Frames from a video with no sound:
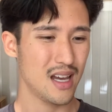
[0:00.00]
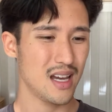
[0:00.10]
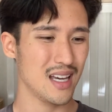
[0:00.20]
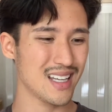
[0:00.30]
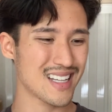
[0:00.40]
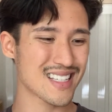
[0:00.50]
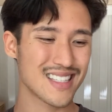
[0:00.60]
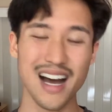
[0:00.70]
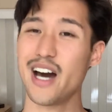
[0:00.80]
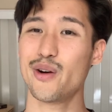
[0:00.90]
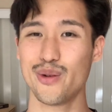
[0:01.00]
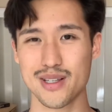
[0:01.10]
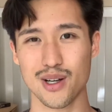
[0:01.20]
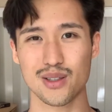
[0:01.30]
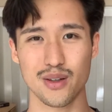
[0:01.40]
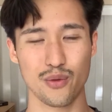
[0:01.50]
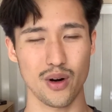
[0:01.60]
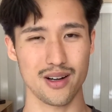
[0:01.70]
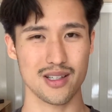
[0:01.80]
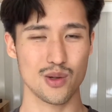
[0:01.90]
It is not a result of
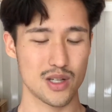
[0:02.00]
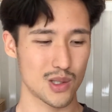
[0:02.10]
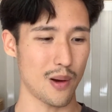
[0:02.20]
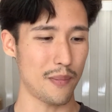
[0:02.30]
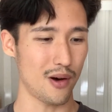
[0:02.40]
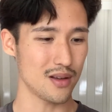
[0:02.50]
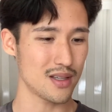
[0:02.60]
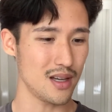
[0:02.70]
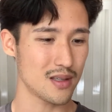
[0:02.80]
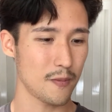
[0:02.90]
works, which is what Paul says.